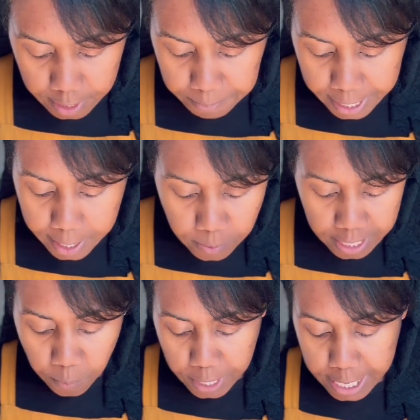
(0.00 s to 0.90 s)
But I don't
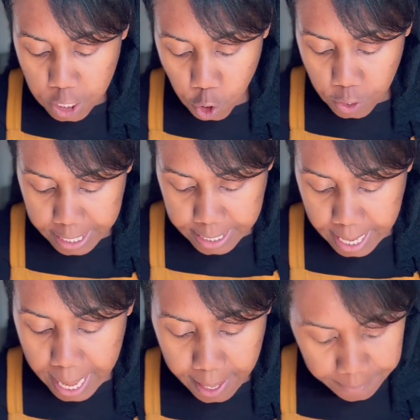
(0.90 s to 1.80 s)
think we need to do that
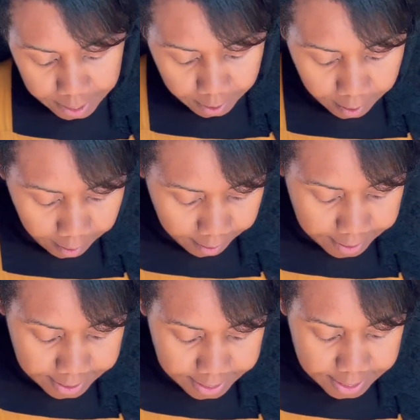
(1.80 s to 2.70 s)
today
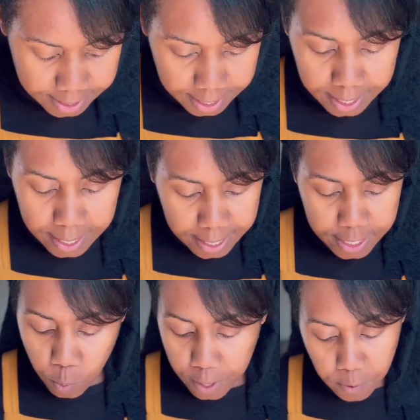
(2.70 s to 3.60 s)
because
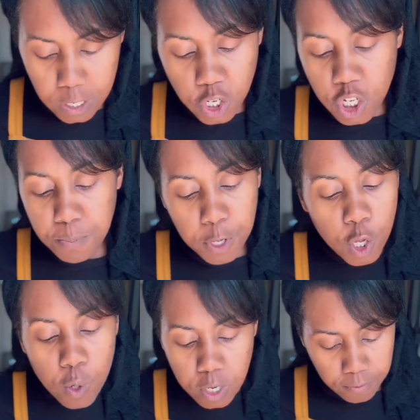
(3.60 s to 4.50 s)
the weather is just
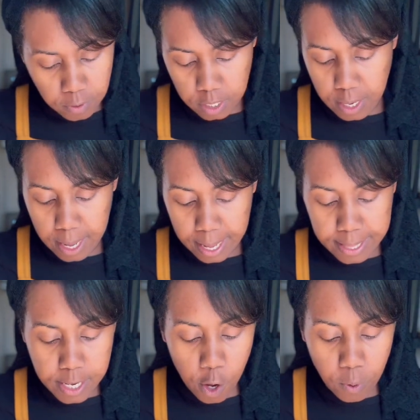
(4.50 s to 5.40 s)
beautiful today
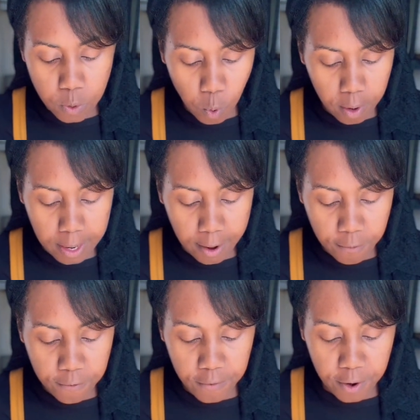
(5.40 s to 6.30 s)
and the dough is working
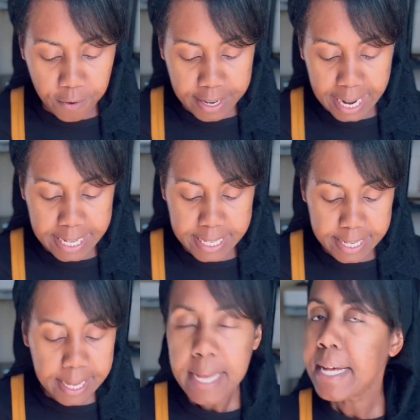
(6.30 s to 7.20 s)
out very
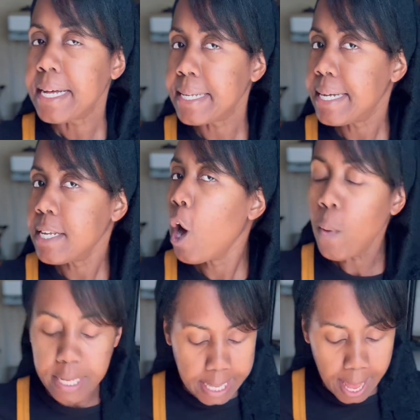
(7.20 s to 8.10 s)
nicely. And it doesn't
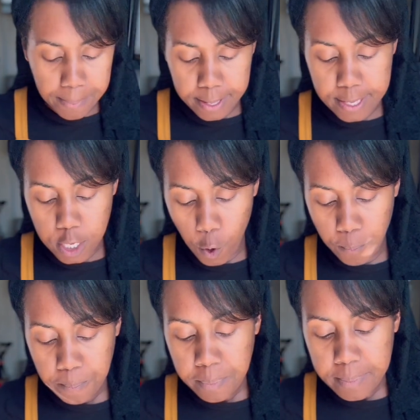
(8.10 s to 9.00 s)
always happen.
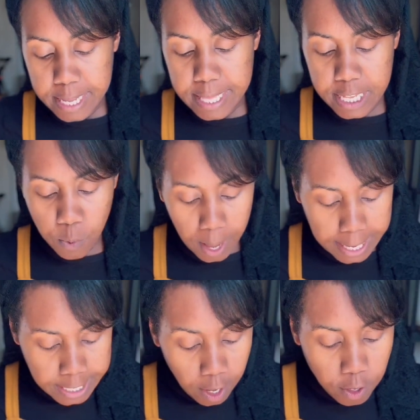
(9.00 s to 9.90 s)
So that's why I
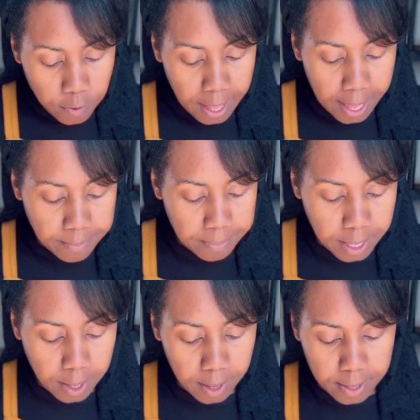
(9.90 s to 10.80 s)
tell you that,
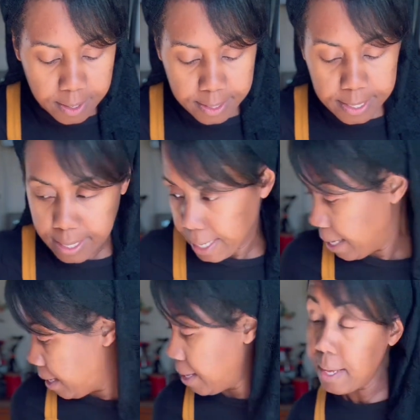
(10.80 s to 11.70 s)
because
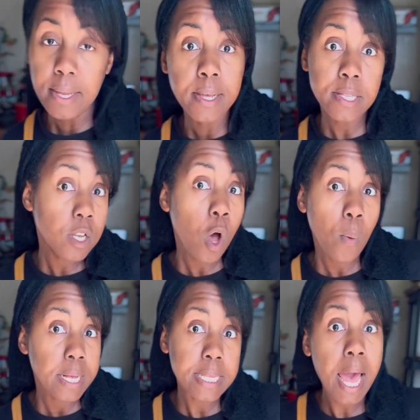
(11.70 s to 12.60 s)
it doesn't
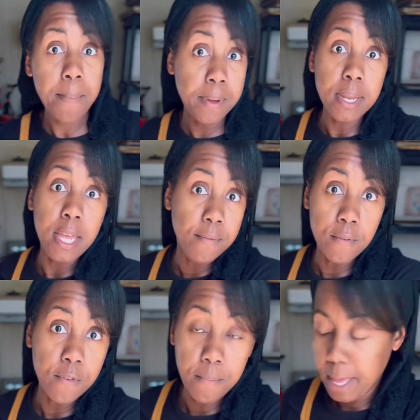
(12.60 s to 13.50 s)
always happen even
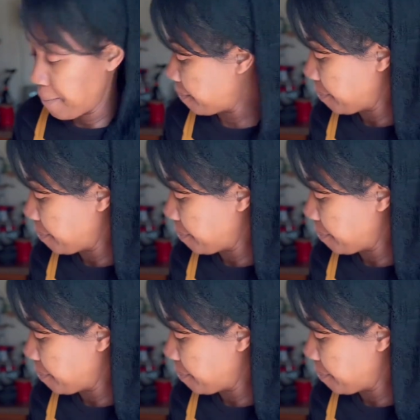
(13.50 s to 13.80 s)
for me.